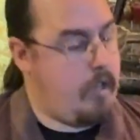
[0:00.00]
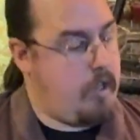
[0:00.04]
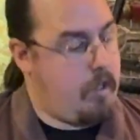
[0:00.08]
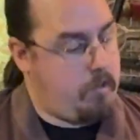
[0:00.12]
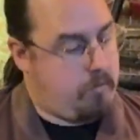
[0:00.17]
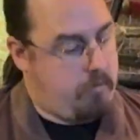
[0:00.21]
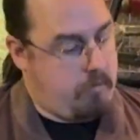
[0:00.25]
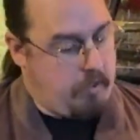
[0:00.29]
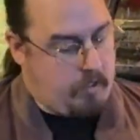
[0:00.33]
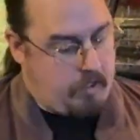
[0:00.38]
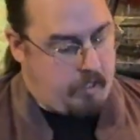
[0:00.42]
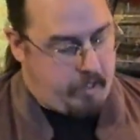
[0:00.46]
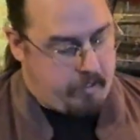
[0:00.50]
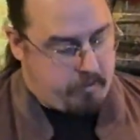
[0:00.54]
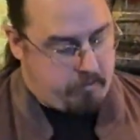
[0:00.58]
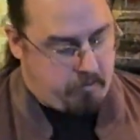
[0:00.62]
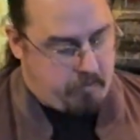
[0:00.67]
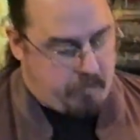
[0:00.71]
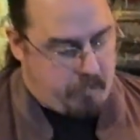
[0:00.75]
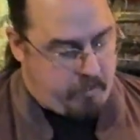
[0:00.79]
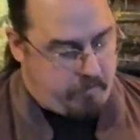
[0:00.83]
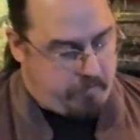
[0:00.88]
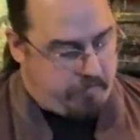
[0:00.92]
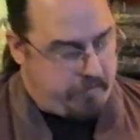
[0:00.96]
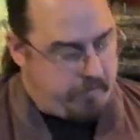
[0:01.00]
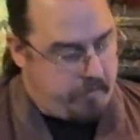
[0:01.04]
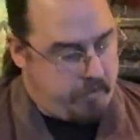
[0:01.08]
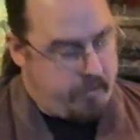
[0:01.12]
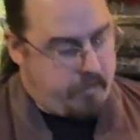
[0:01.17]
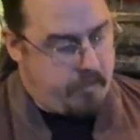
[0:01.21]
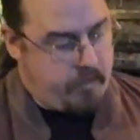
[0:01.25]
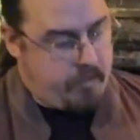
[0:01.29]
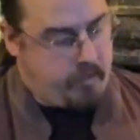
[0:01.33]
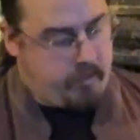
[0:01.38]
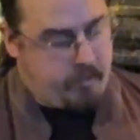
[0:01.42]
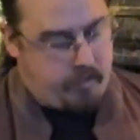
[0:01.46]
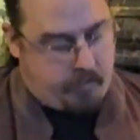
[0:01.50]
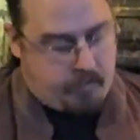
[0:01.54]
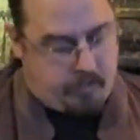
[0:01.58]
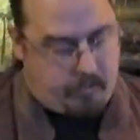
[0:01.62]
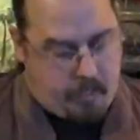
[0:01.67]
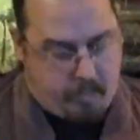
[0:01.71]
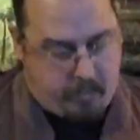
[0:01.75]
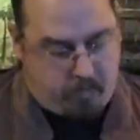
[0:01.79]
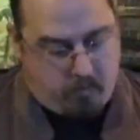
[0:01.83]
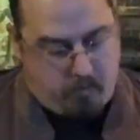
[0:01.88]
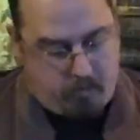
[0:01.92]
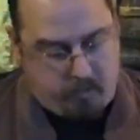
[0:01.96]
really like to have an
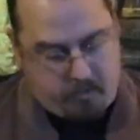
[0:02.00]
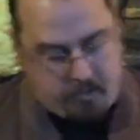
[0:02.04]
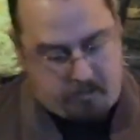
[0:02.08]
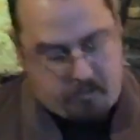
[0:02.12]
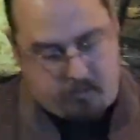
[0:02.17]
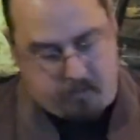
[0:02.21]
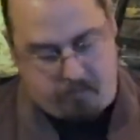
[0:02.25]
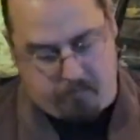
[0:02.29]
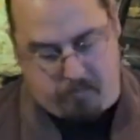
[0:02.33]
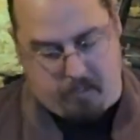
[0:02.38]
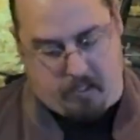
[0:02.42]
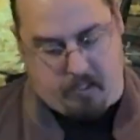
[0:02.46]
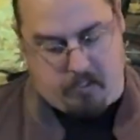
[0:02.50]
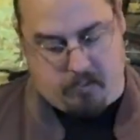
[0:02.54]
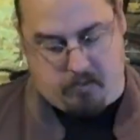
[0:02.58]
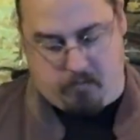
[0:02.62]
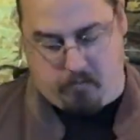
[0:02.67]
iconic piece